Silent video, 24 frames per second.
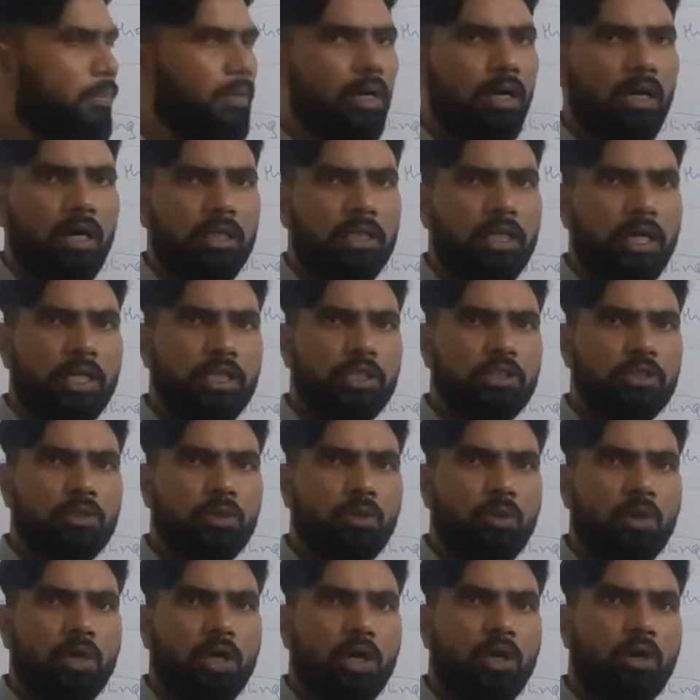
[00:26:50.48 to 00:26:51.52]
there is
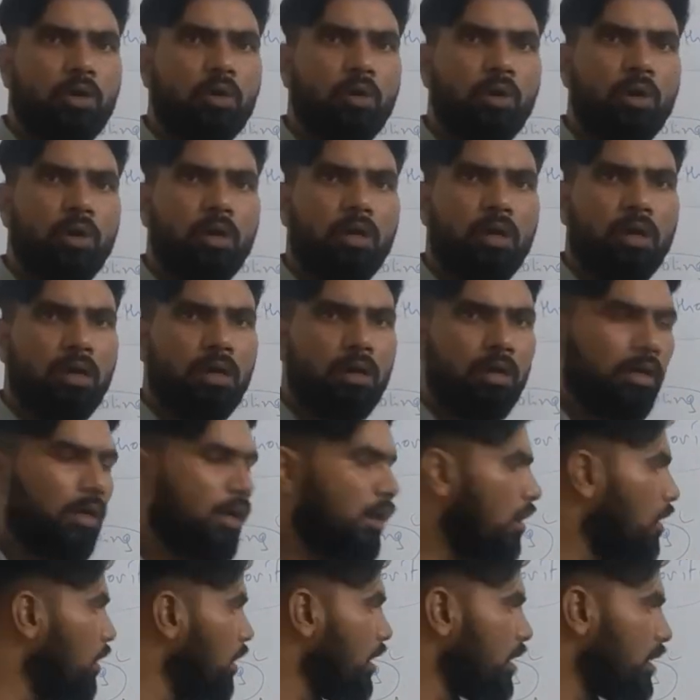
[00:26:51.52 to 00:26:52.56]
no control,
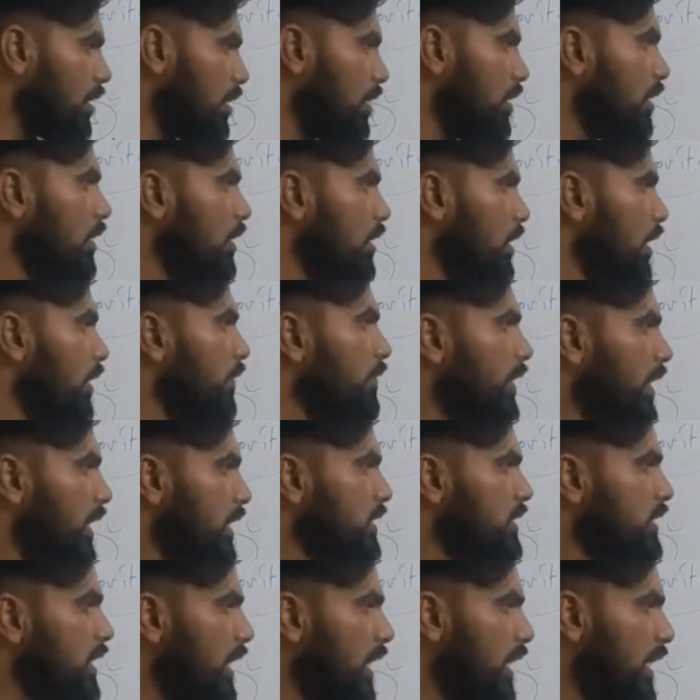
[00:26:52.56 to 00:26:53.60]
or we can
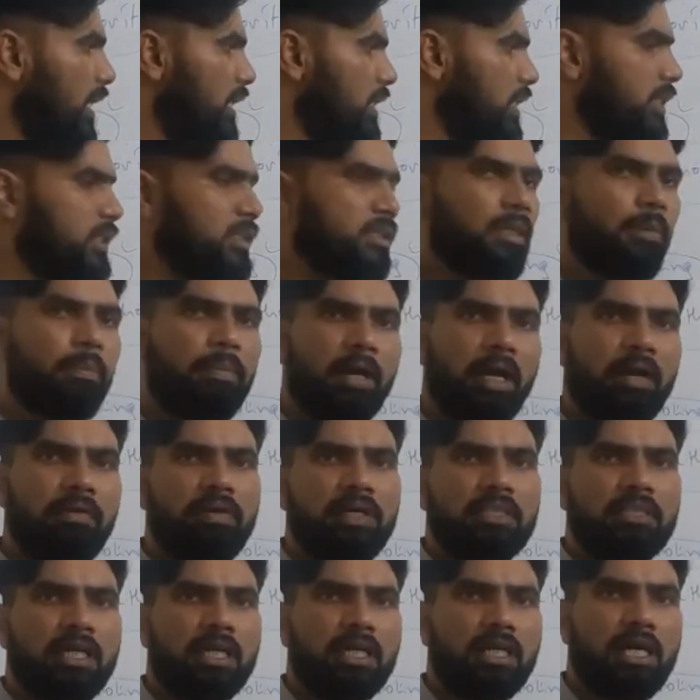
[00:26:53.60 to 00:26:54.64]
say like this, the
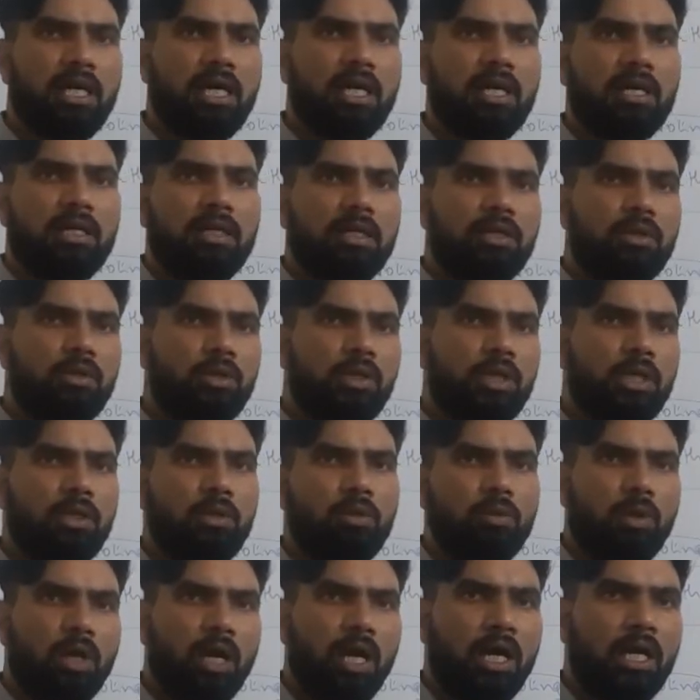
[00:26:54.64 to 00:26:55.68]
private sector
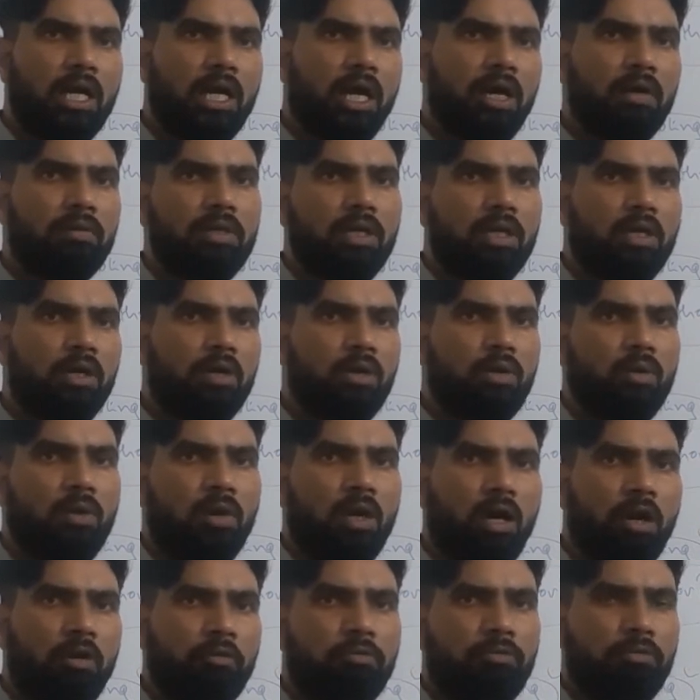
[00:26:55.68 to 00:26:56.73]
do not have the control
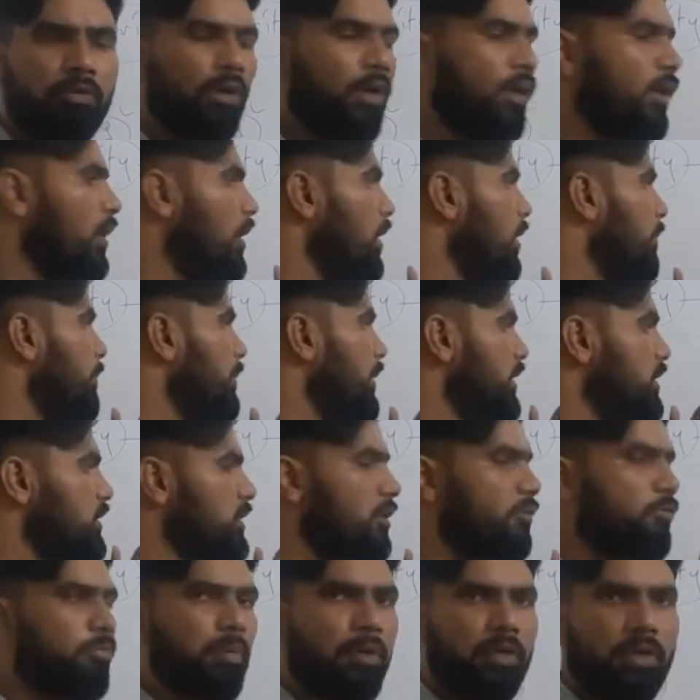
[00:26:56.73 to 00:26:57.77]
of means
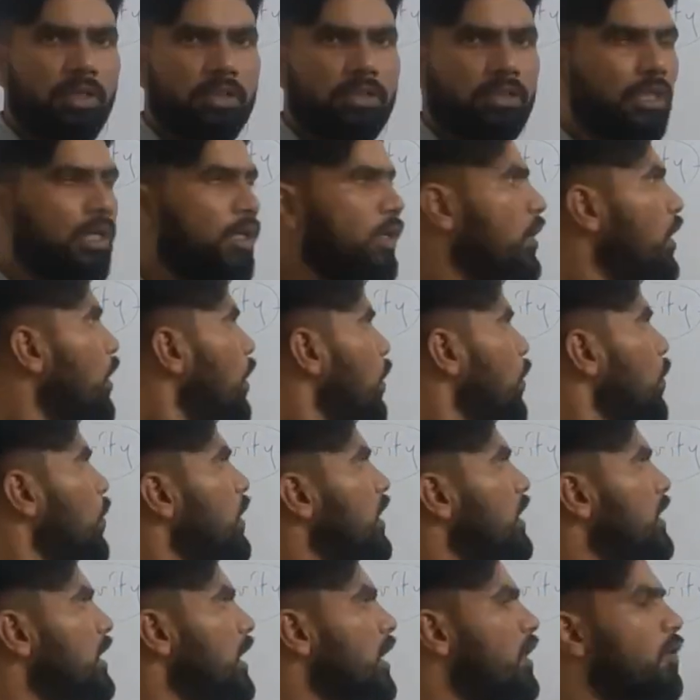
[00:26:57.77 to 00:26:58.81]
of production.
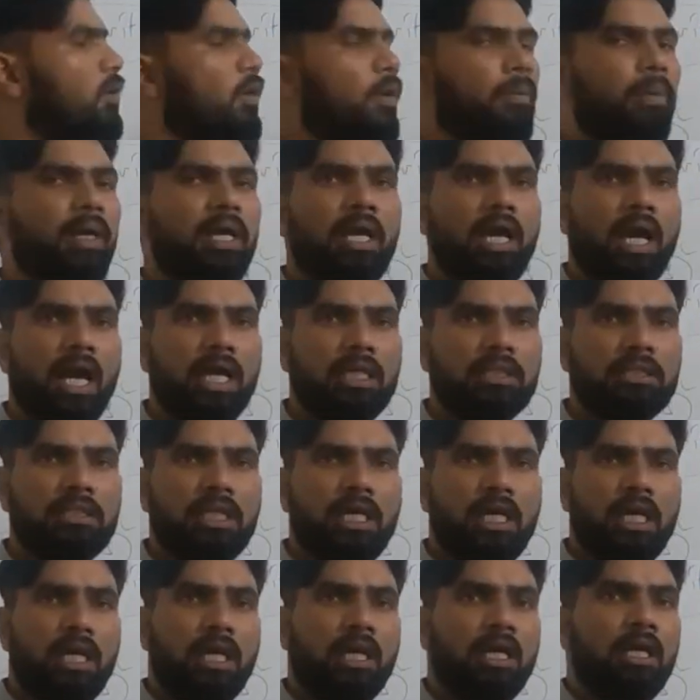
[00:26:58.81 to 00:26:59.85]
Only the government has
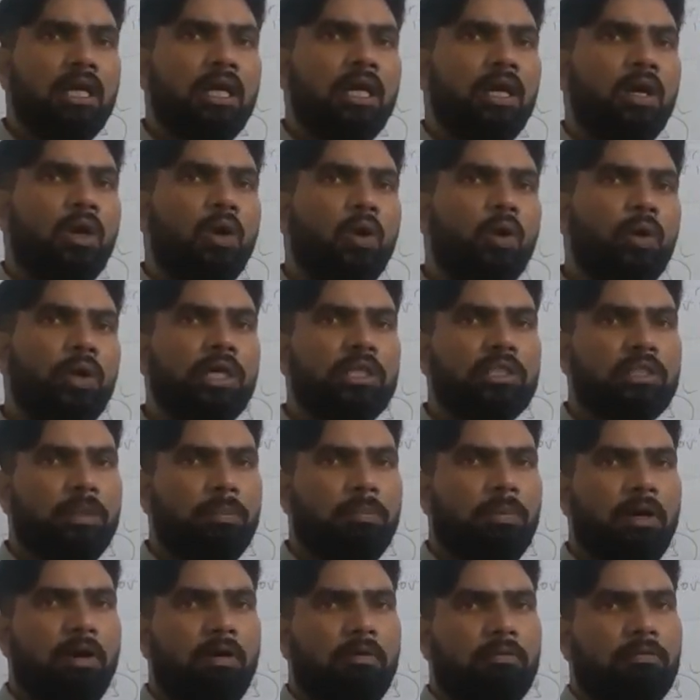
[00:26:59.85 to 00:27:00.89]
the ownership
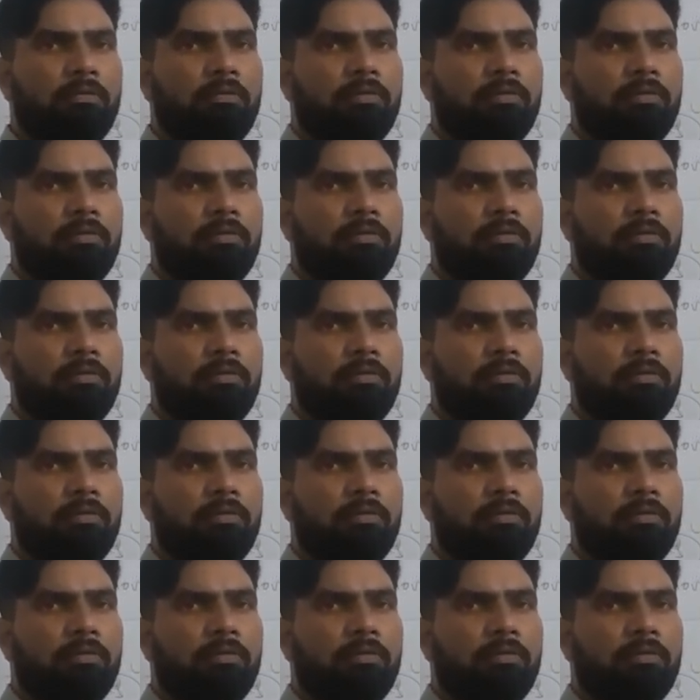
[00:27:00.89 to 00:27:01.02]
of